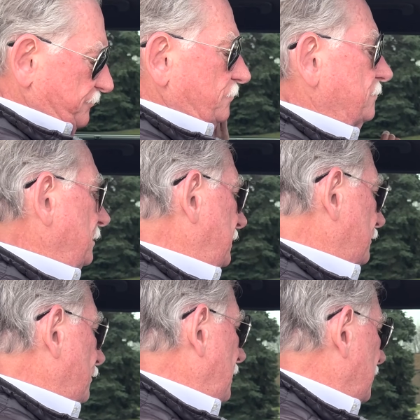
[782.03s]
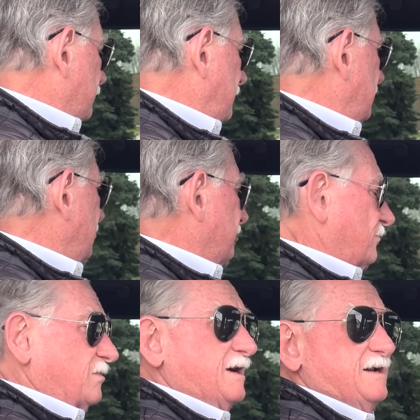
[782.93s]
thrown a lot of rocks at a
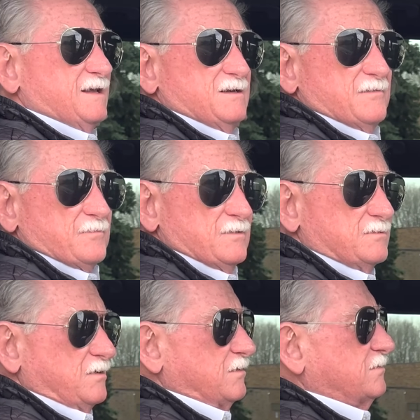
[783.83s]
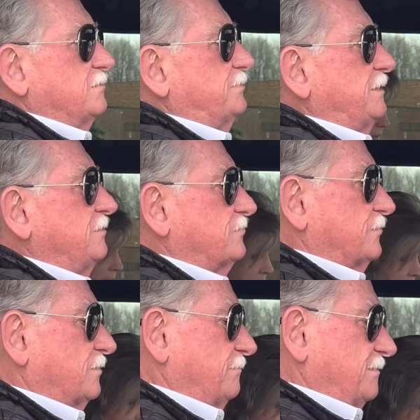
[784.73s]
variety of different car companies
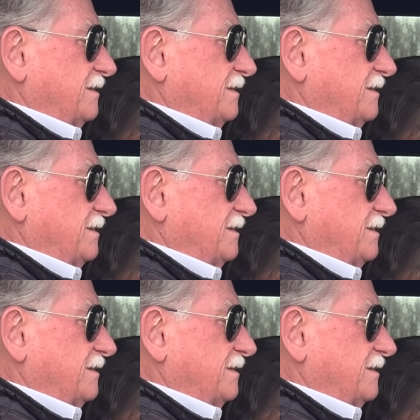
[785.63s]
for